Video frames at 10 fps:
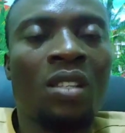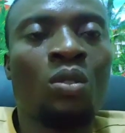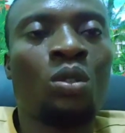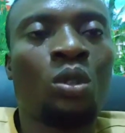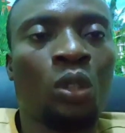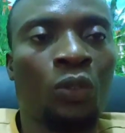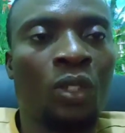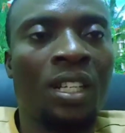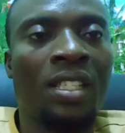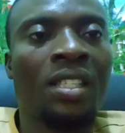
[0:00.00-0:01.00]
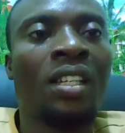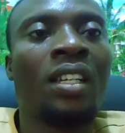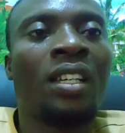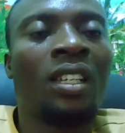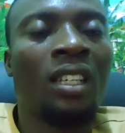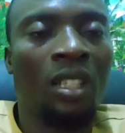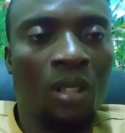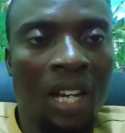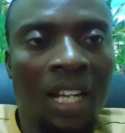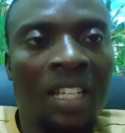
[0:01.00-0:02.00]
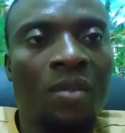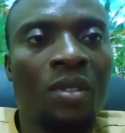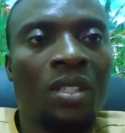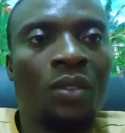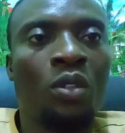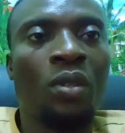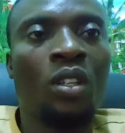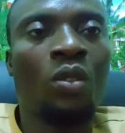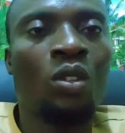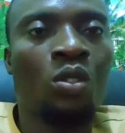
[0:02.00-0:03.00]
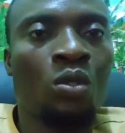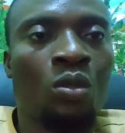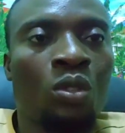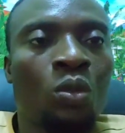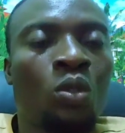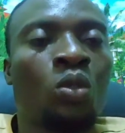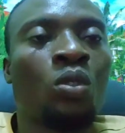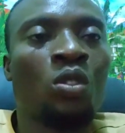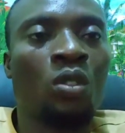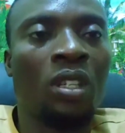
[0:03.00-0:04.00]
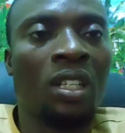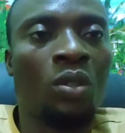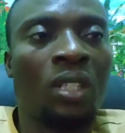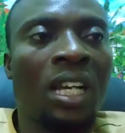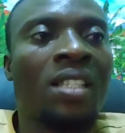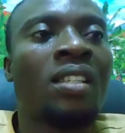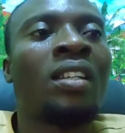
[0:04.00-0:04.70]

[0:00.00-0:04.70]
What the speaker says: no usefulness in your academic CV. You wouldn't want to include that.